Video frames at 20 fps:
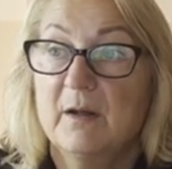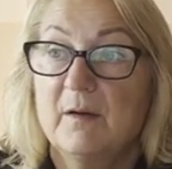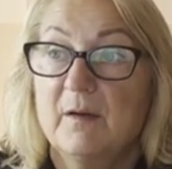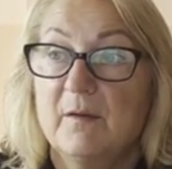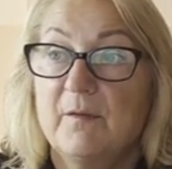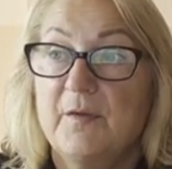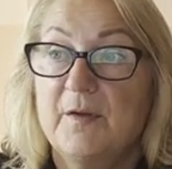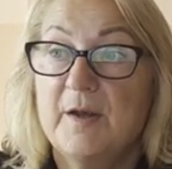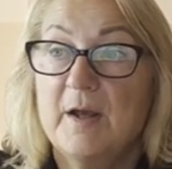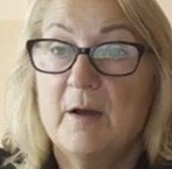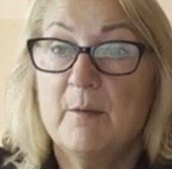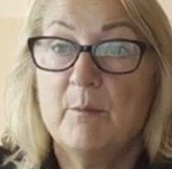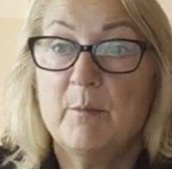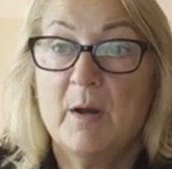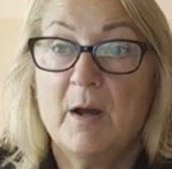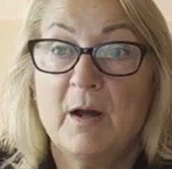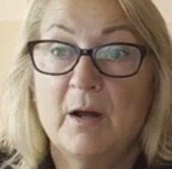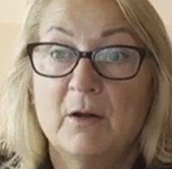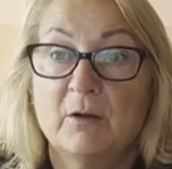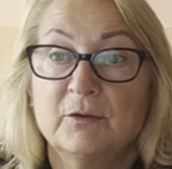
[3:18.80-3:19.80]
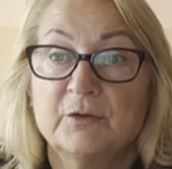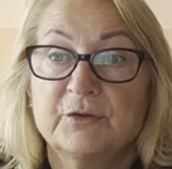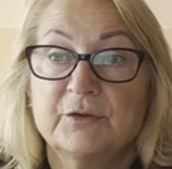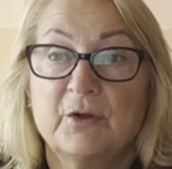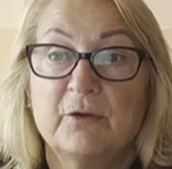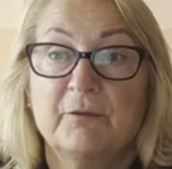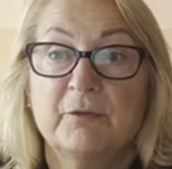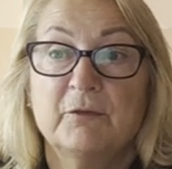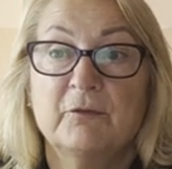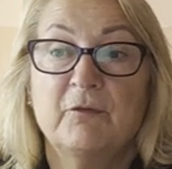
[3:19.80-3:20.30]
The amount
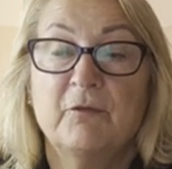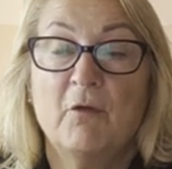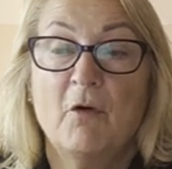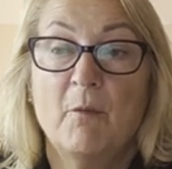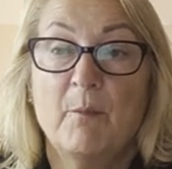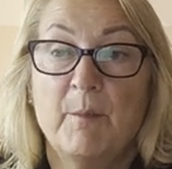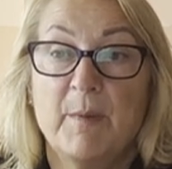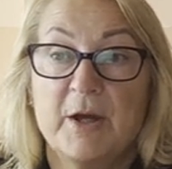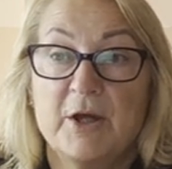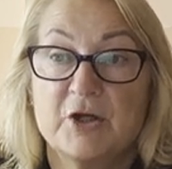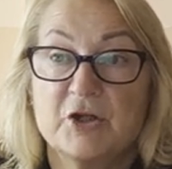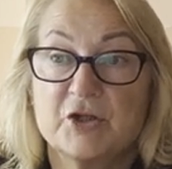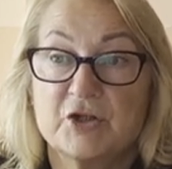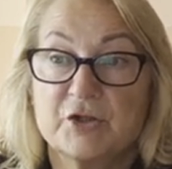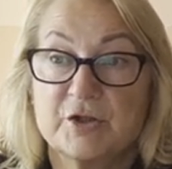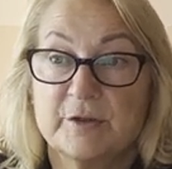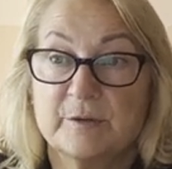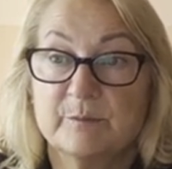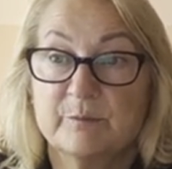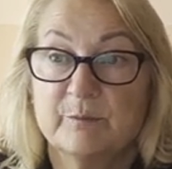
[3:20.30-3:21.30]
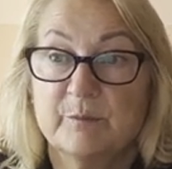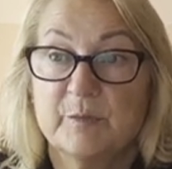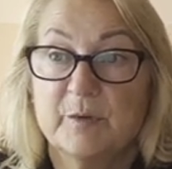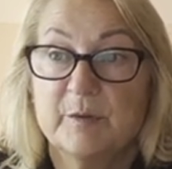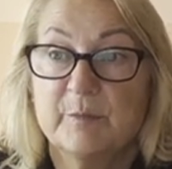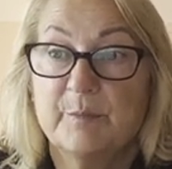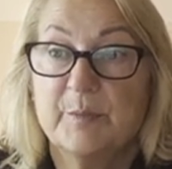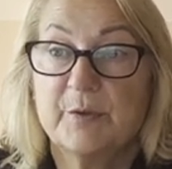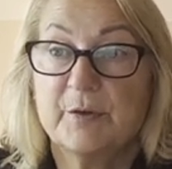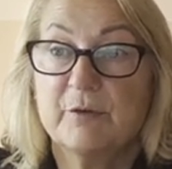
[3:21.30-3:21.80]
of information
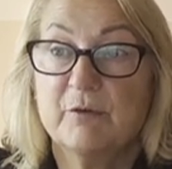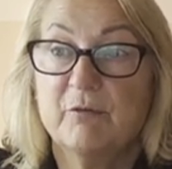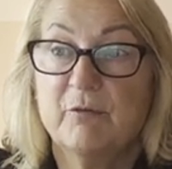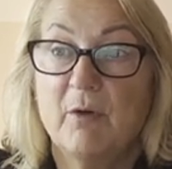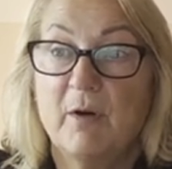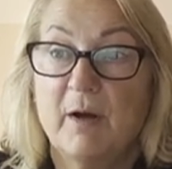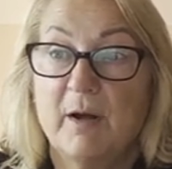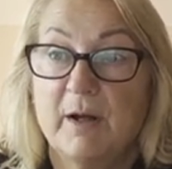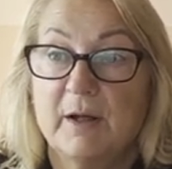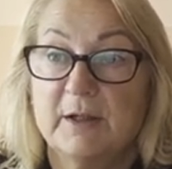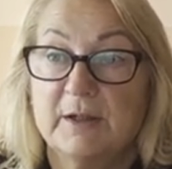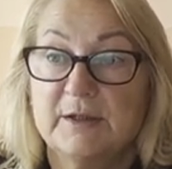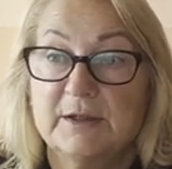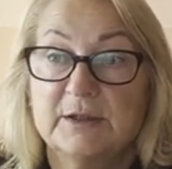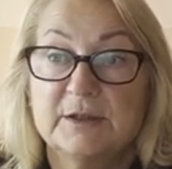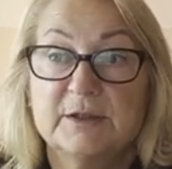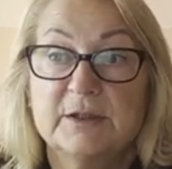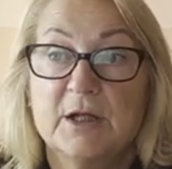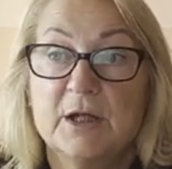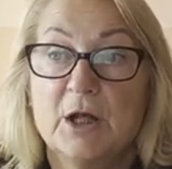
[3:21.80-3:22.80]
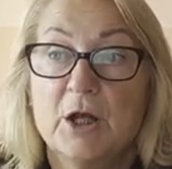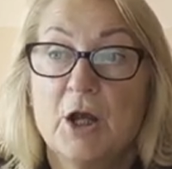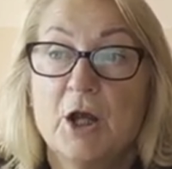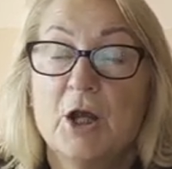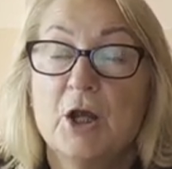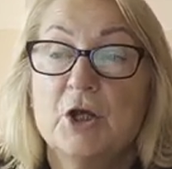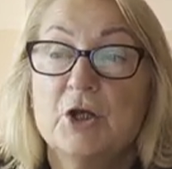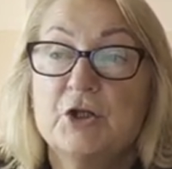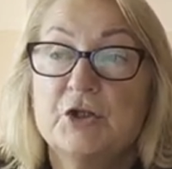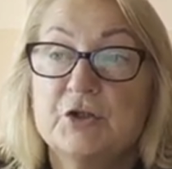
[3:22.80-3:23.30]
provided
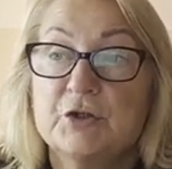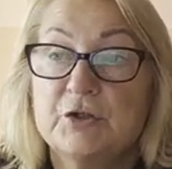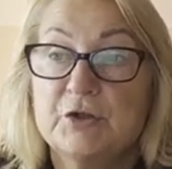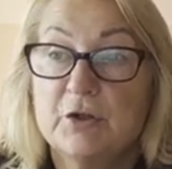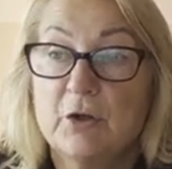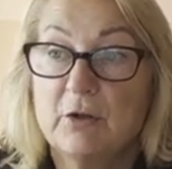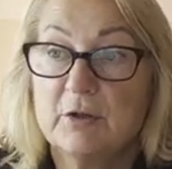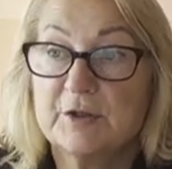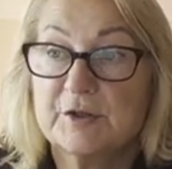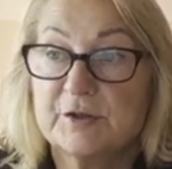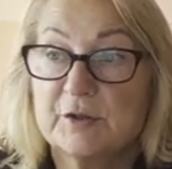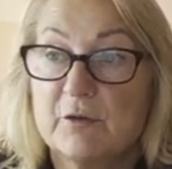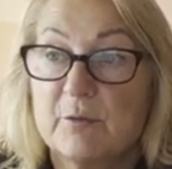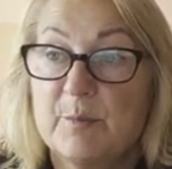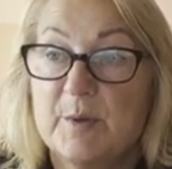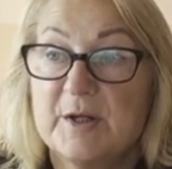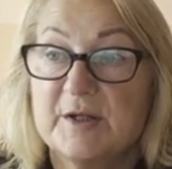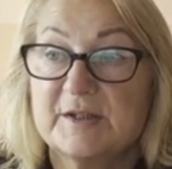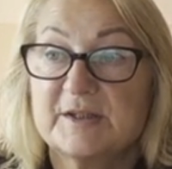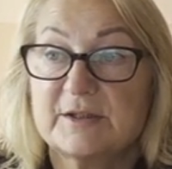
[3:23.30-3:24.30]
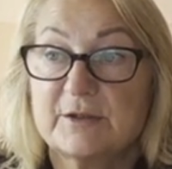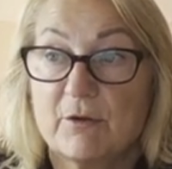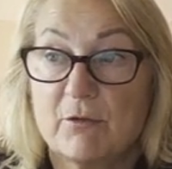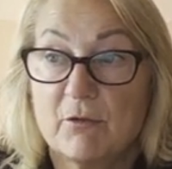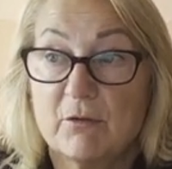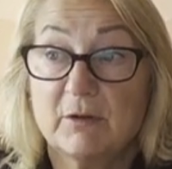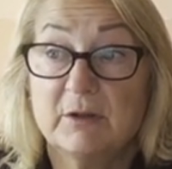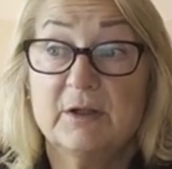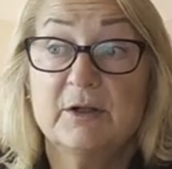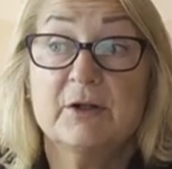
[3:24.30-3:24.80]
should also be
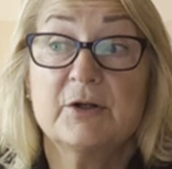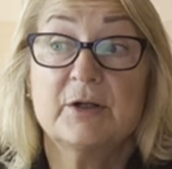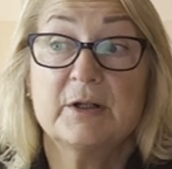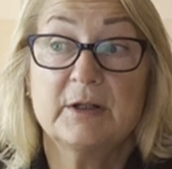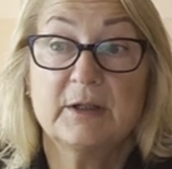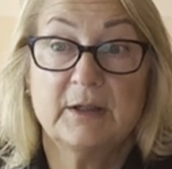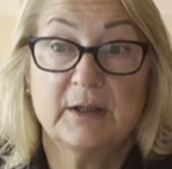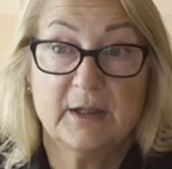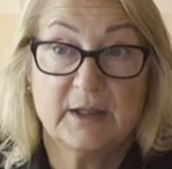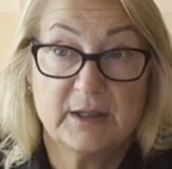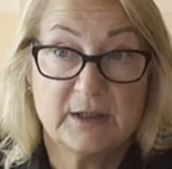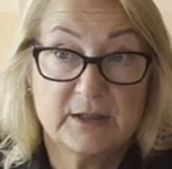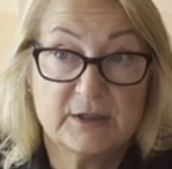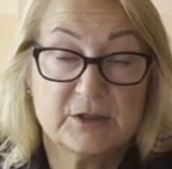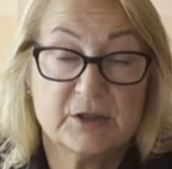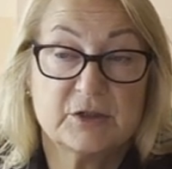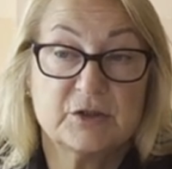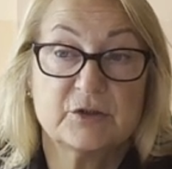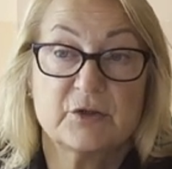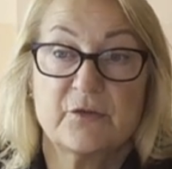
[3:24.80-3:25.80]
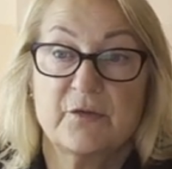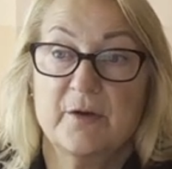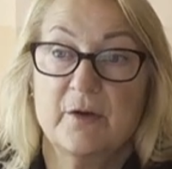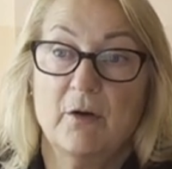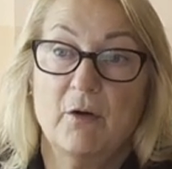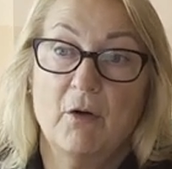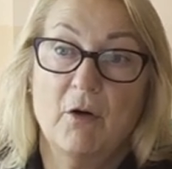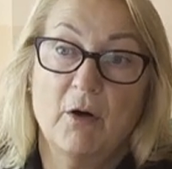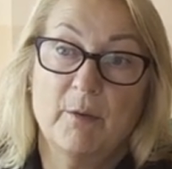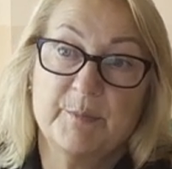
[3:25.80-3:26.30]
strongly related to the
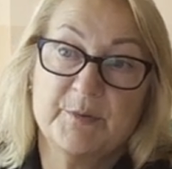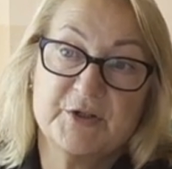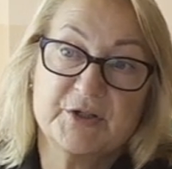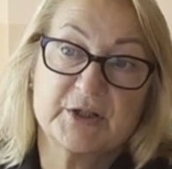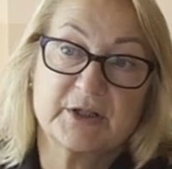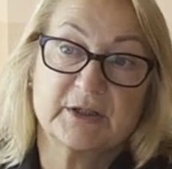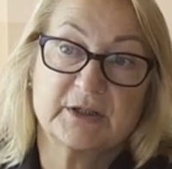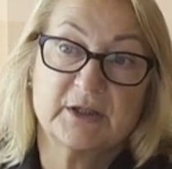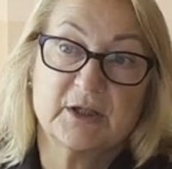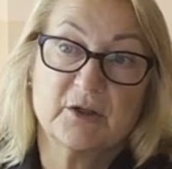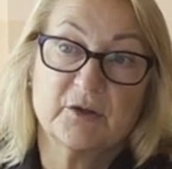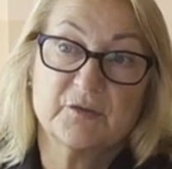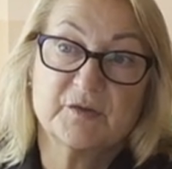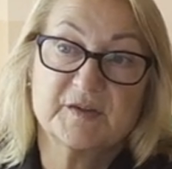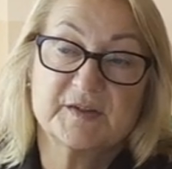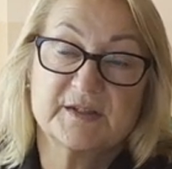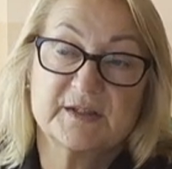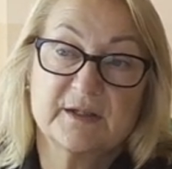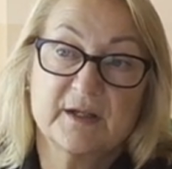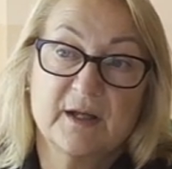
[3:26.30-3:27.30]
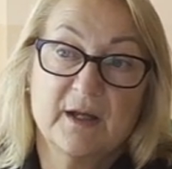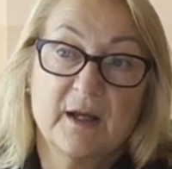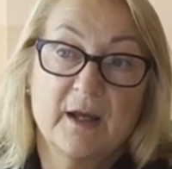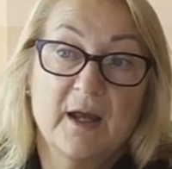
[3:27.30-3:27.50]
objectives,